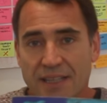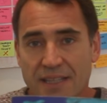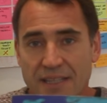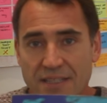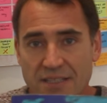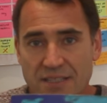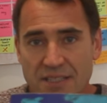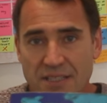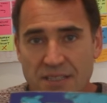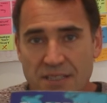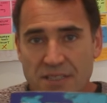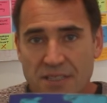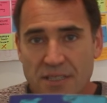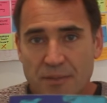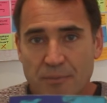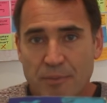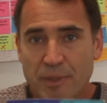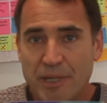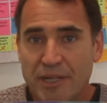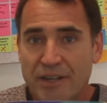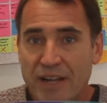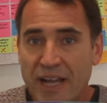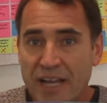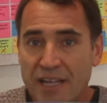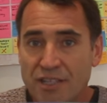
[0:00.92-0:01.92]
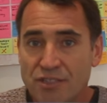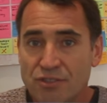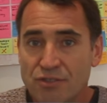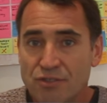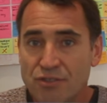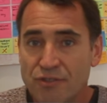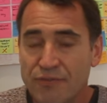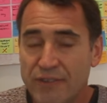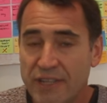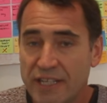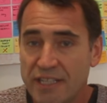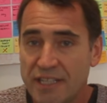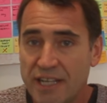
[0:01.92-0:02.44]
This is The Better
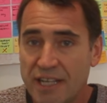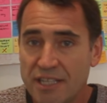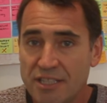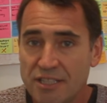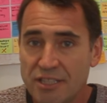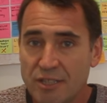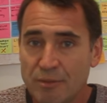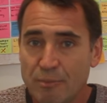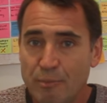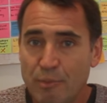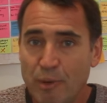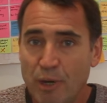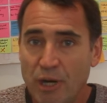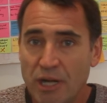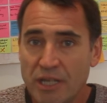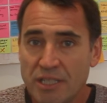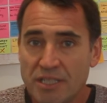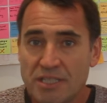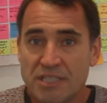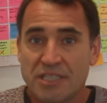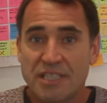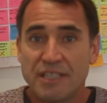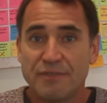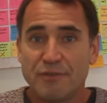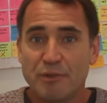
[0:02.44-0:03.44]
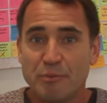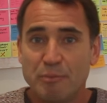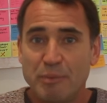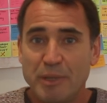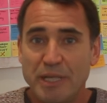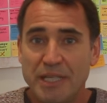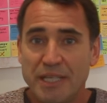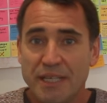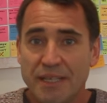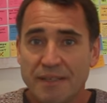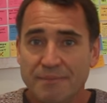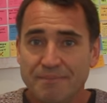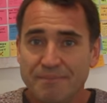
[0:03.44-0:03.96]
Angels of Our Nature by Steven
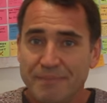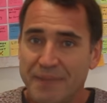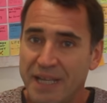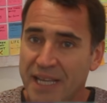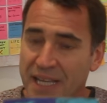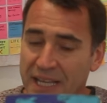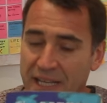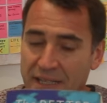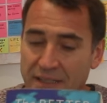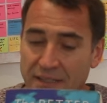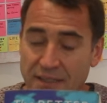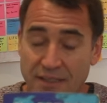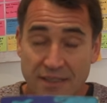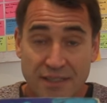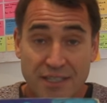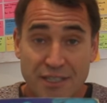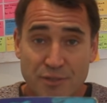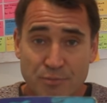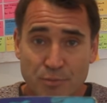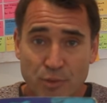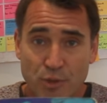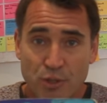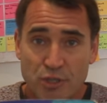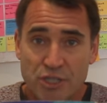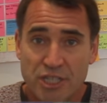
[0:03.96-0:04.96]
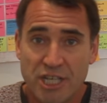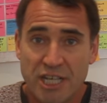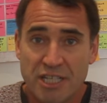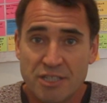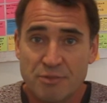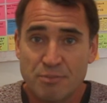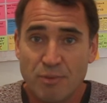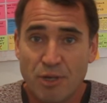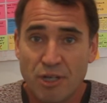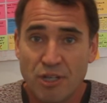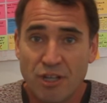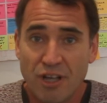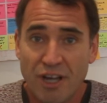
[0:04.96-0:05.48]
Pinker, and this book
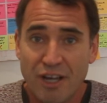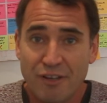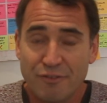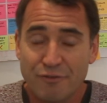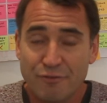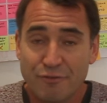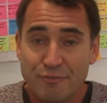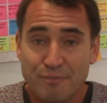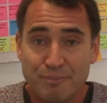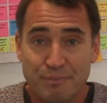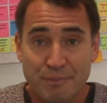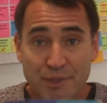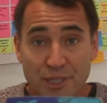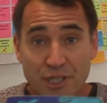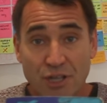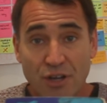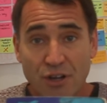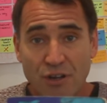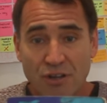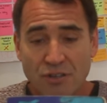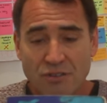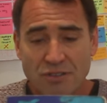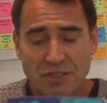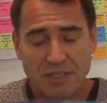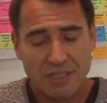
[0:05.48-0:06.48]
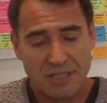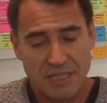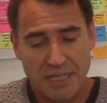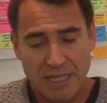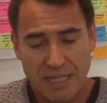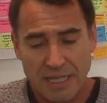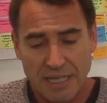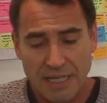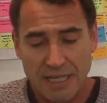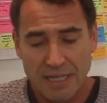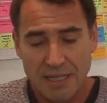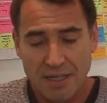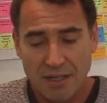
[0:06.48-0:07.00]
changed my life because
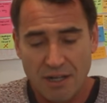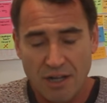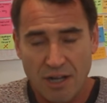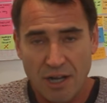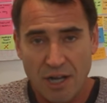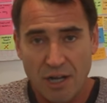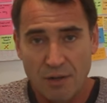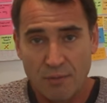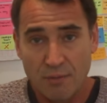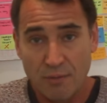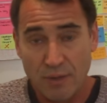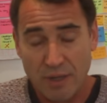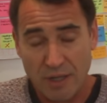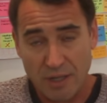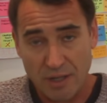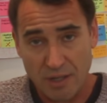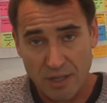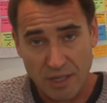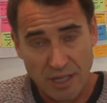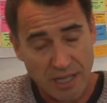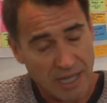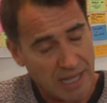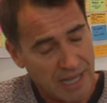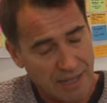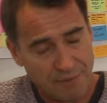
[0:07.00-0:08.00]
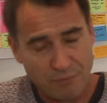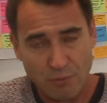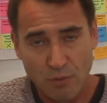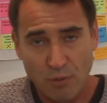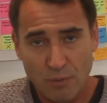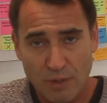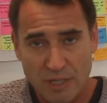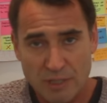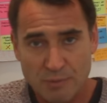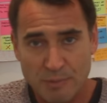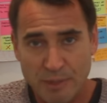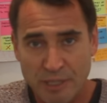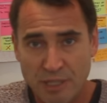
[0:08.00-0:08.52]
uh, I have
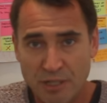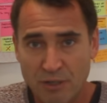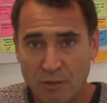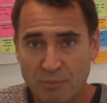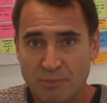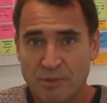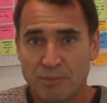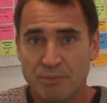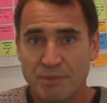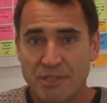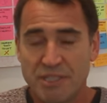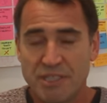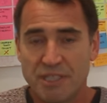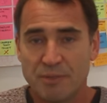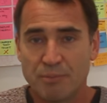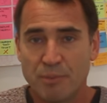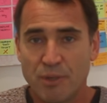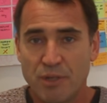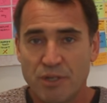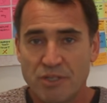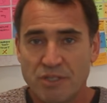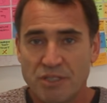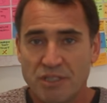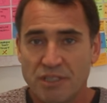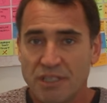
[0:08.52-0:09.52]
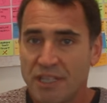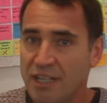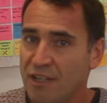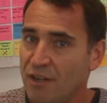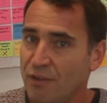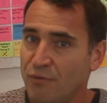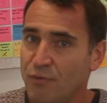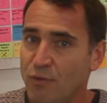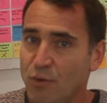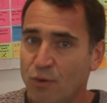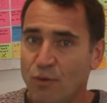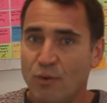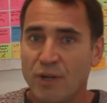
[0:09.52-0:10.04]
always been an optimistic person and
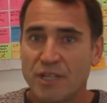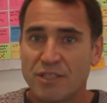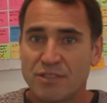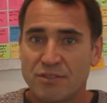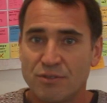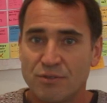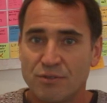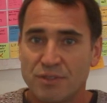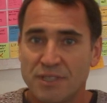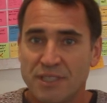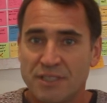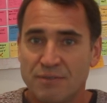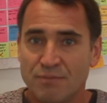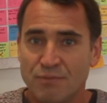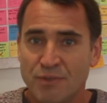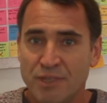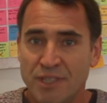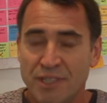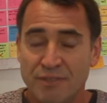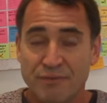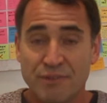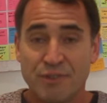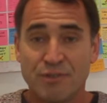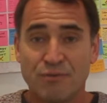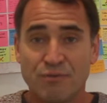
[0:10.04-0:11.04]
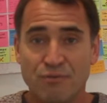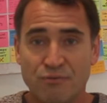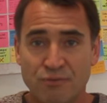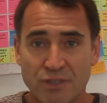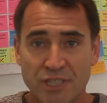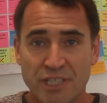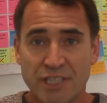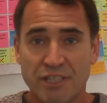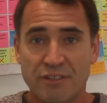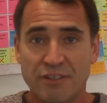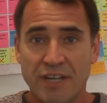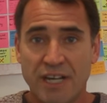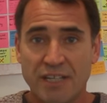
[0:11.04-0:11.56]
I've always thought that we live in
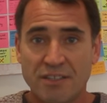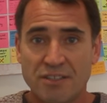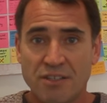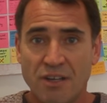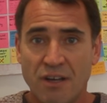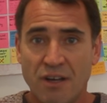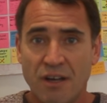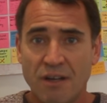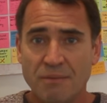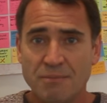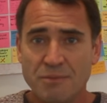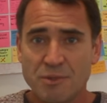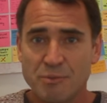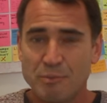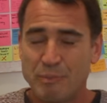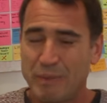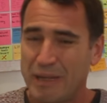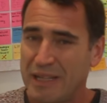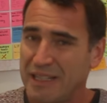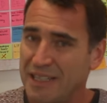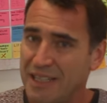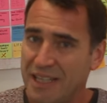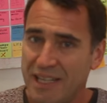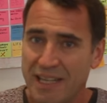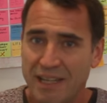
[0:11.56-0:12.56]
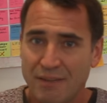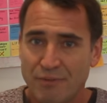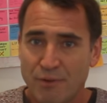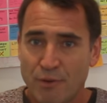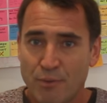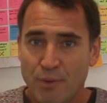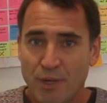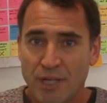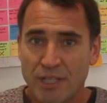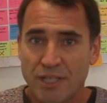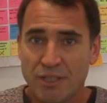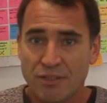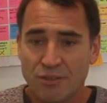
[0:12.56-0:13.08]
really great times, but
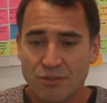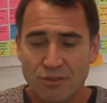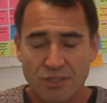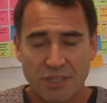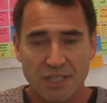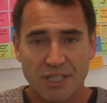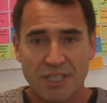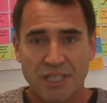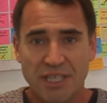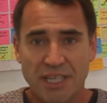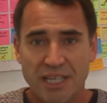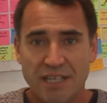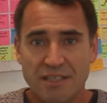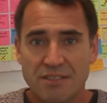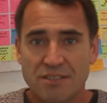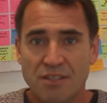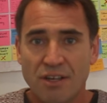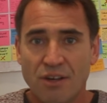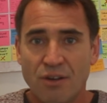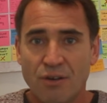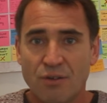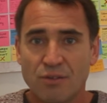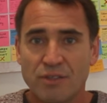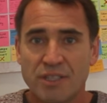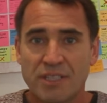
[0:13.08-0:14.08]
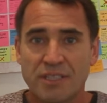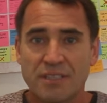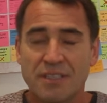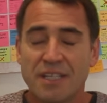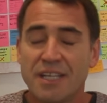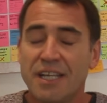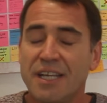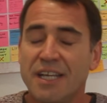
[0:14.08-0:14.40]
everywhere you look, you get told that